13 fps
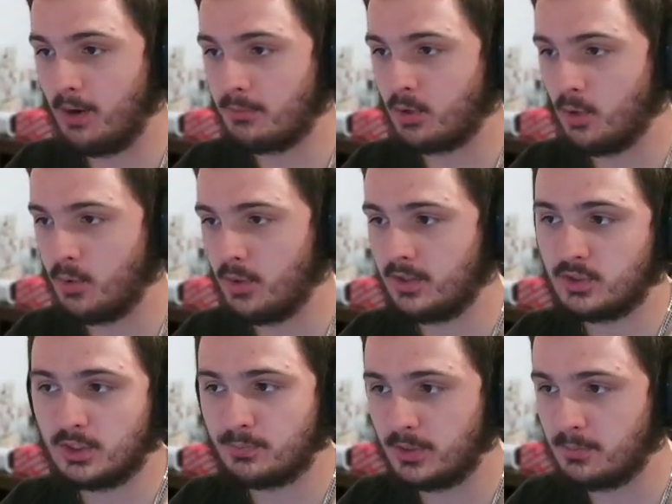going,
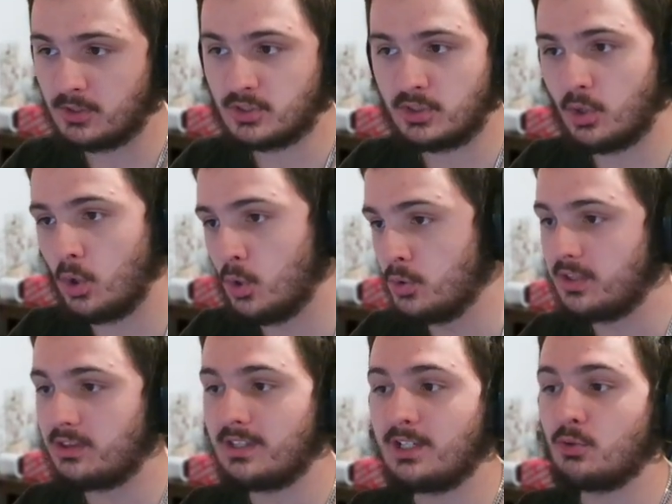which is pretty much the only
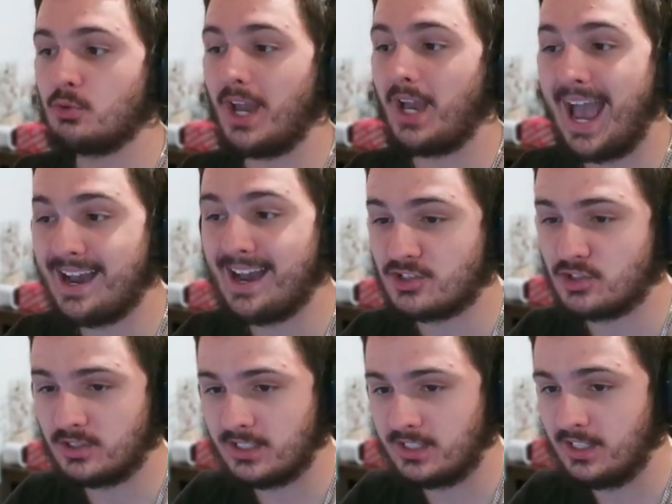thing you
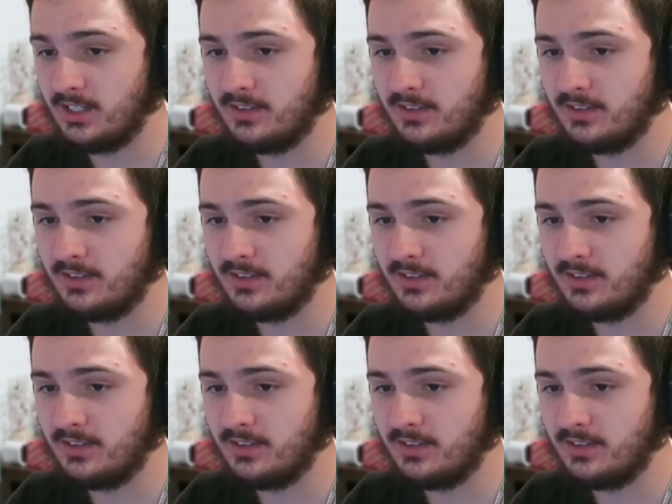actually need,